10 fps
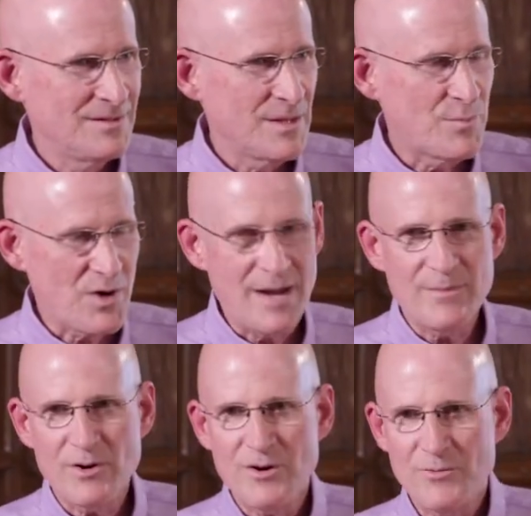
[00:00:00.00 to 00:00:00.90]
The
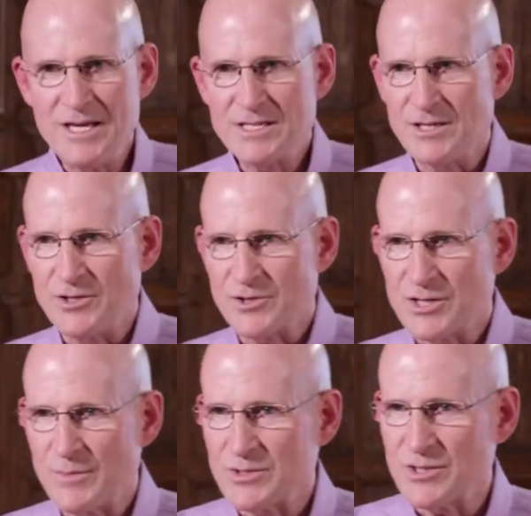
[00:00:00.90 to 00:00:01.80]
primary reason you're
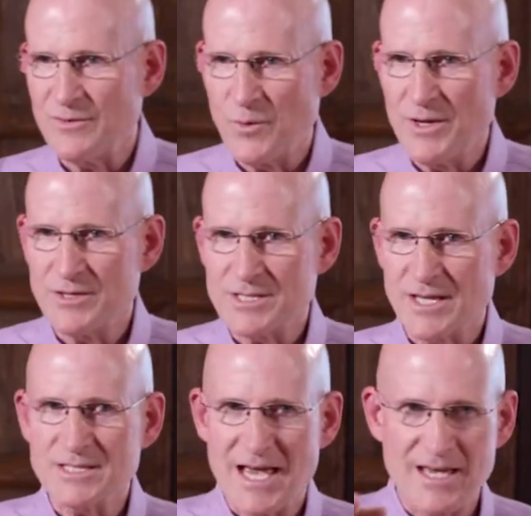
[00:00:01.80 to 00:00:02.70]
supposed to avoid those
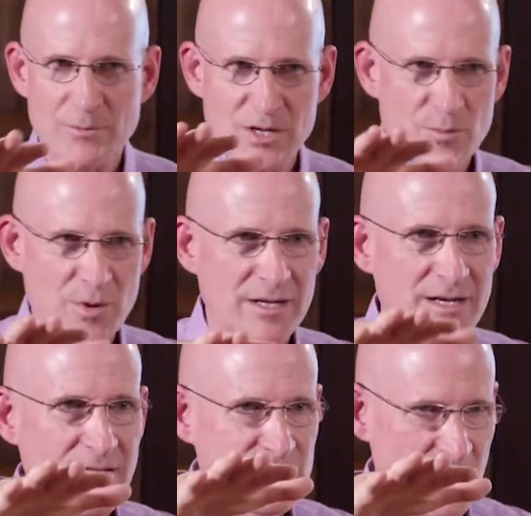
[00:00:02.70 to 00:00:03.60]
things when you're
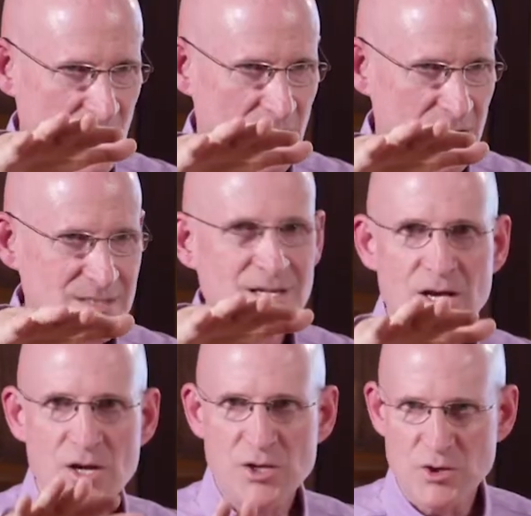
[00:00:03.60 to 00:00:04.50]
pregnant is because
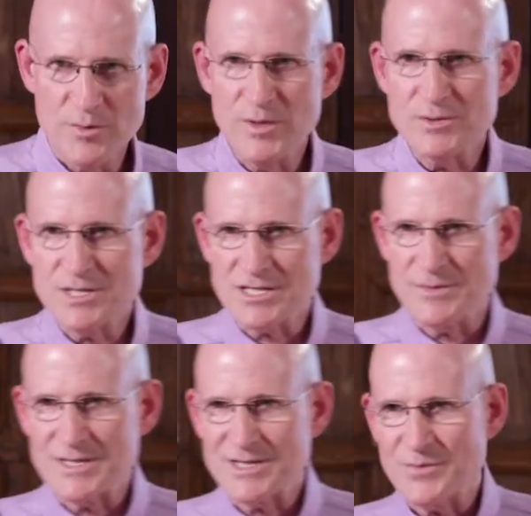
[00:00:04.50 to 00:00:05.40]
your immune
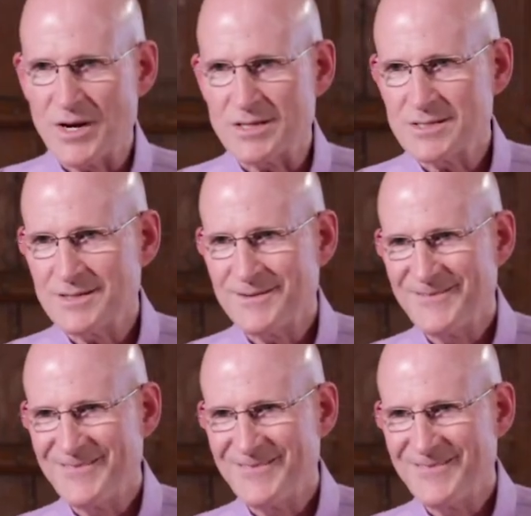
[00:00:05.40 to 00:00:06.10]
system is suppressed.